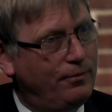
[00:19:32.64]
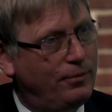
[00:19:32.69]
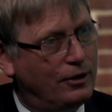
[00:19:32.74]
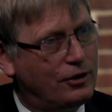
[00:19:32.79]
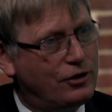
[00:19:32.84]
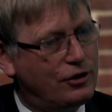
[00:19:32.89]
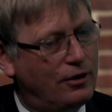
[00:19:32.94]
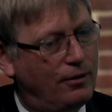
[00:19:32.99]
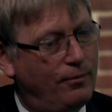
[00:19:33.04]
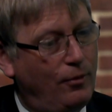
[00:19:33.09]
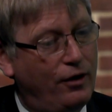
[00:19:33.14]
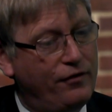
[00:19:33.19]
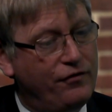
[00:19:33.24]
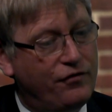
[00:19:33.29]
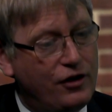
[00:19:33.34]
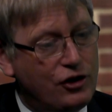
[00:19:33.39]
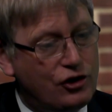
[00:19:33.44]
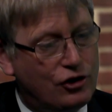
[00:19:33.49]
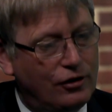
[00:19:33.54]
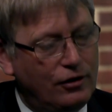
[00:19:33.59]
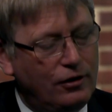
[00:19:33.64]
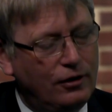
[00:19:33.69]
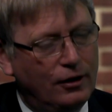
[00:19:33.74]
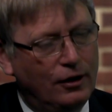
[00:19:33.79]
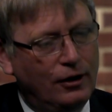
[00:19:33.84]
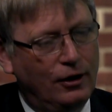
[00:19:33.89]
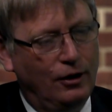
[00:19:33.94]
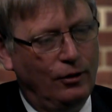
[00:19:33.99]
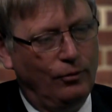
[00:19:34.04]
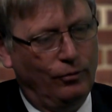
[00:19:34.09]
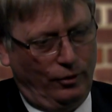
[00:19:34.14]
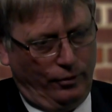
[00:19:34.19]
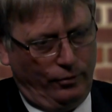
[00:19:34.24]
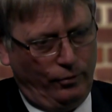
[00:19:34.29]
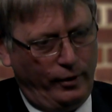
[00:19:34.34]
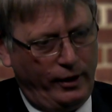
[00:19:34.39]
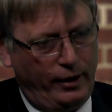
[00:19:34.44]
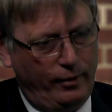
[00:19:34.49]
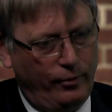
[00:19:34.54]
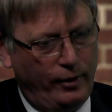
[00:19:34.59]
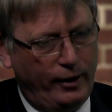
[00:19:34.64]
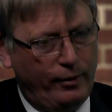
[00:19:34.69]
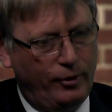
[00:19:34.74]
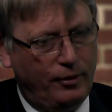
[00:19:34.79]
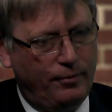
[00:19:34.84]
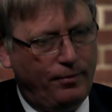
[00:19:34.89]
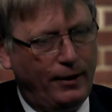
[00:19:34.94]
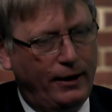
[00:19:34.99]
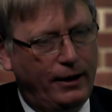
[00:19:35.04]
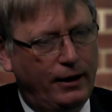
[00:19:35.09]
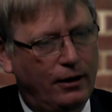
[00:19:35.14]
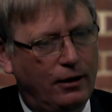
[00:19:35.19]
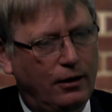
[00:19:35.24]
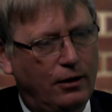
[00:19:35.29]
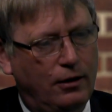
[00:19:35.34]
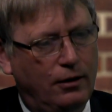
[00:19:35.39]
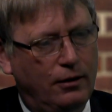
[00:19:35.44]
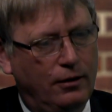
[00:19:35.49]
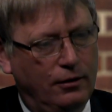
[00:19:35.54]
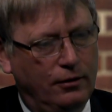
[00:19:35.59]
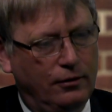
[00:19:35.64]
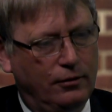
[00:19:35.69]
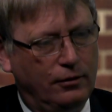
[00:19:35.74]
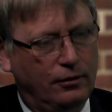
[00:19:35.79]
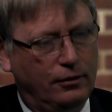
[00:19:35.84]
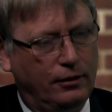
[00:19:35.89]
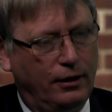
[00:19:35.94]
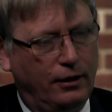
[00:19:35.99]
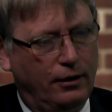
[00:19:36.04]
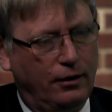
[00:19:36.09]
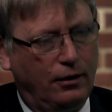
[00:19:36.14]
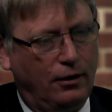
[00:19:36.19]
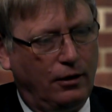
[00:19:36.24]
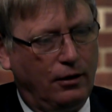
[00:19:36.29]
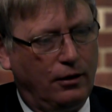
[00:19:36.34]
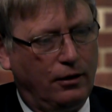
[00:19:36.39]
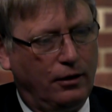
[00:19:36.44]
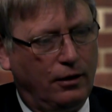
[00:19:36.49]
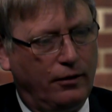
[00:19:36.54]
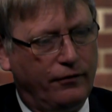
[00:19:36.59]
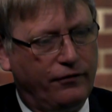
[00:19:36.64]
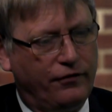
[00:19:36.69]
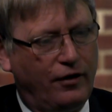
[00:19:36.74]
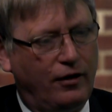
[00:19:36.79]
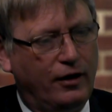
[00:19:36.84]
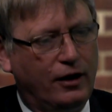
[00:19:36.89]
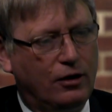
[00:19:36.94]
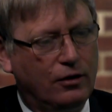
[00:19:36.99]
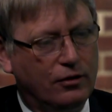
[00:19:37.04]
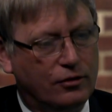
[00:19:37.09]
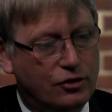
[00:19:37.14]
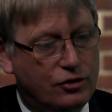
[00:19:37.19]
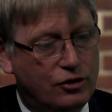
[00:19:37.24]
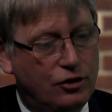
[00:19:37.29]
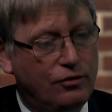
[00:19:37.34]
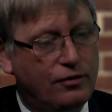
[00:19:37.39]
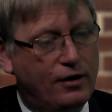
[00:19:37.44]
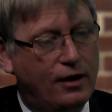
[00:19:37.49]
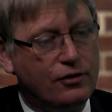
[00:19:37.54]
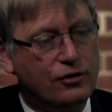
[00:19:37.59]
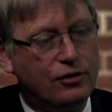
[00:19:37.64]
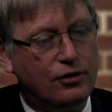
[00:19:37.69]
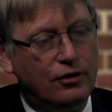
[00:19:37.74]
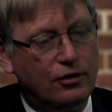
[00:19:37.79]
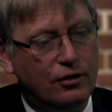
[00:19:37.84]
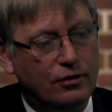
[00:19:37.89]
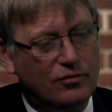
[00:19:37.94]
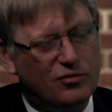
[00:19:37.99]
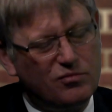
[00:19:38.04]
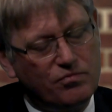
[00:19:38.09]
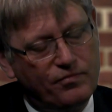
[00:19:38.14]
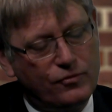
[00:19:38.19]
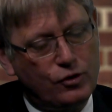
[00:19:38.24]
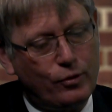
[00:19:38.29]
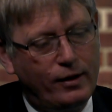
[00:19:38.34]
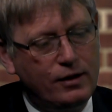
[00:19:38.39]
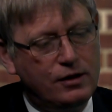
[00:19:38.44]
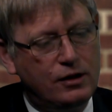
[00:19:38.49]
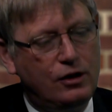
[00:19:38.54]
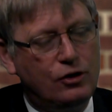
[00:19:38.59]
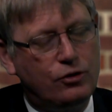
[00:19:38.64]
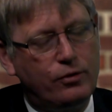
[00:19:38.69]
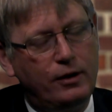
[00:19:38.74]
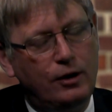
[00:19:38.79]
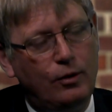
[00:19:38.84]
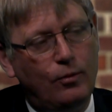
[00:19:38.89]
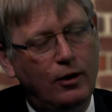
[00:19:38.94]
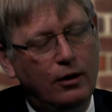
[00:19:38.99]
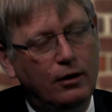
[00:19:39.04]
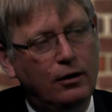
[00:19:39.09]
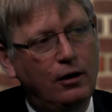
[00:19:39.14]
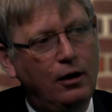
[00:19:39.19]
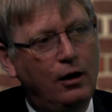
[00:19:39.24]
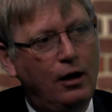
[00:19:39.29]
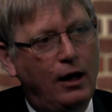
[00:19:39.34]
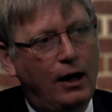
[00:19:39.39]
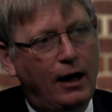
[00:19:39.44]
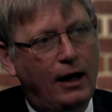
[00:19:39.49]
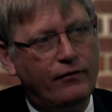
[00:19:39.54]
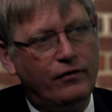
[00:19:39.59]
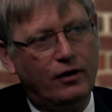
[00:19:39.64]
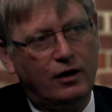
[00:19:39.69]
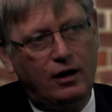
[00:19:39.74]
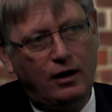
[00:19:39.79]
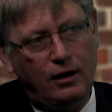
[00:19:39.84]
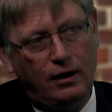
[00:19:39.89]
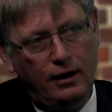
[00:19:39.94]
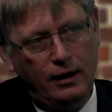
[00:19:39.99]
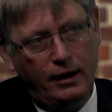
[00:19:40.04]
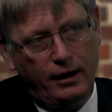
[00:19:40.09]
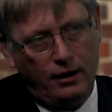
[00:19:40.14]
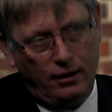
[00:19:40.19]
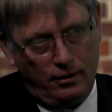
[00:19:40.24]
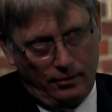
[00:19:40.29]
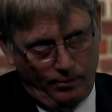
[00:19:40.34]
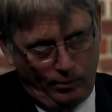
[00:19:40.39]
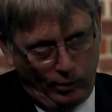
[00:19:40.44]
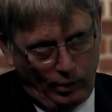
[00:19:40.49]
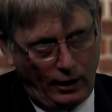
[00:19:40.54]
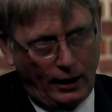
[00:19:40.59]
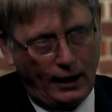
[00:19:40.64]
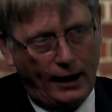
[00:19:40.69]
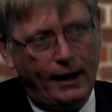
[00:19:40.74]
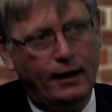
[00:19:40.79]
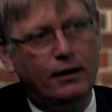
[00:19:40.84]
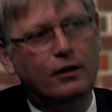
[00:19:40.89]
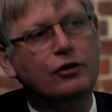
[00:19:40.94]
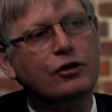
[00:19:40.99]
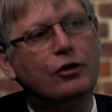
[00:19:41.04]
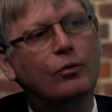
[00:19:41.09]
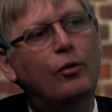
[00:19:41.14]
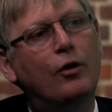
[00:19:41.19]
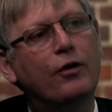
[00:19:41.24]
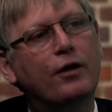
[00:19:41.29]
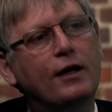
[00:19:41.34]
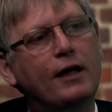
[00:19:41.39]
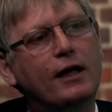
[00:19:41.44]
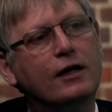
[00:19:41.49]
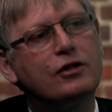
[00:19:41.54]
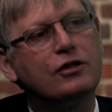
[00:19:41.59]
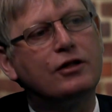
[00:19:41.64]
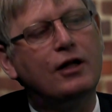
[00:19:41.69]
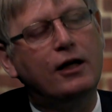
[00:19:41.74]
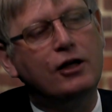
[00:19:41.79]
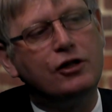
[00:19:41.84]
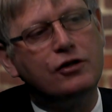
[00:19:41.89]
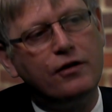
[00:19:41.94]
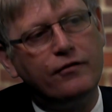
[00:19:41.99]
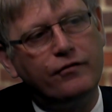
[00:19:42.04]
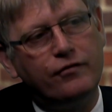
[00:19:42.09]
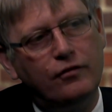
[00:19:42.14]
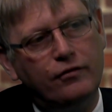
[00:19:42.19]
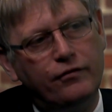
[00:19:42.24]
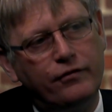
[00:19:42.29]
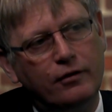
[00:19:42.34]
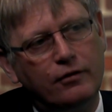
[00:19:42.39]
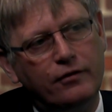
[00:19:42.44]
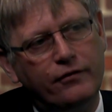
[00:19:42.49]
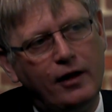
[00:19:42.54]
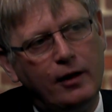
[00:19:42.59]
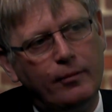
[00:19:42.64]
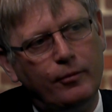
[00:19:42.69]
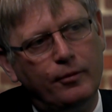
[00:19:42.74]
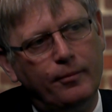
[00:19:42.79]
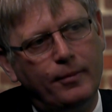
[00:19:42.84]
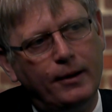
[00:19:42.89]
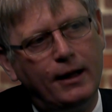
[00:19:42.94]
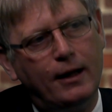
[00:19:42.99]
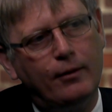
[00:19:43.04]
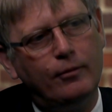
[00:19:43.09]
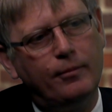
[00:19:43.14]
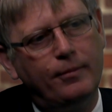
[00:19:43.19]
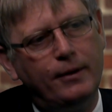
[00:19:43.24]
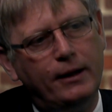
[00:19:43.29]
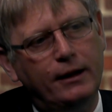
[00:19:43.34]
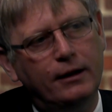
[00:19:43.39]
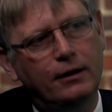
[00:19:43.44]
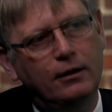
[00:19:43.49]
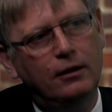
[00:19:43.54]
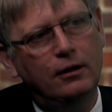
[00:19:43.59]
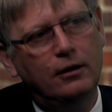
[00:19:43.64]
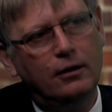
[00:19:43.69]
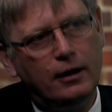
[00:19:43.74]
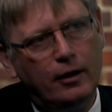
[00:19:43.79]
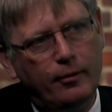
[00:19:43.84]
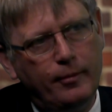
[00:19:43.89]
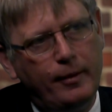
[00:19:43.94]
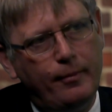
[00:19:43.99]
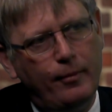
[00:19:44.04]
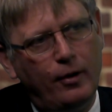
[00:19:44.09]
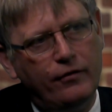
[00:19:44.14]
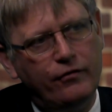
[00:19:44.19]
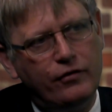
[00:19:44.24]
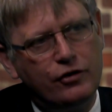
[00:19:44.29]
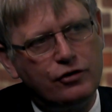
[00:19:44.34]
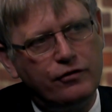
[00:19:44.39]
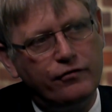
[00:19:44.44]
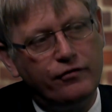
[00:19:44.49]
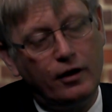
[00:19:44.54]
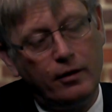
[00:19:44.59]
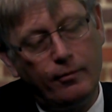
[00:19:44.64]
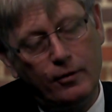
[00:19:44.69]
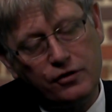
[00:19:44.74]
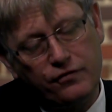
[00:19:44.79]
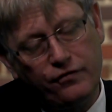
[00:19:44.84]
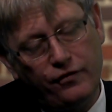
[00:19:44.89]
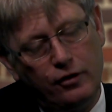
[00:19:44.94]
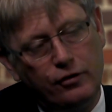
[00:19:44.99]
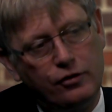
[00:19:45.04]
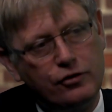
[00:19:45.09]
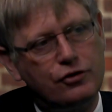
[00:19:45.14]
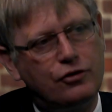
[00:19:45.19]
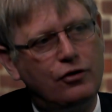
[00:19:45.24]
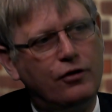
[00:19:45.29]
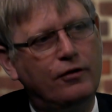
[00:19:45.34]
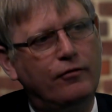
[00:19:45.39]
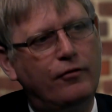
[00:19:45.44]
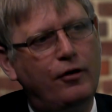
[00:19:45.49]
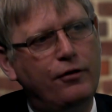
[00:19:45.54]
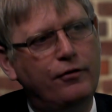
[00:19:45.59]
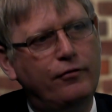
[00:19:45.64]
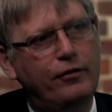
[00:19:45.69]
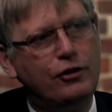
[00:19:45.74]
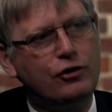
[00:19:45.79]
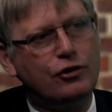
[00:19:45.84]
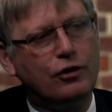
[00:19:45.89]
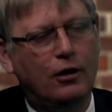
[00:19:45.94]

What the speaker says: But my vision, we would be very 2020-21 have a clear plan to what the next stage of the full field development would be. That would be my vision, very much focused on the Rona Ridge.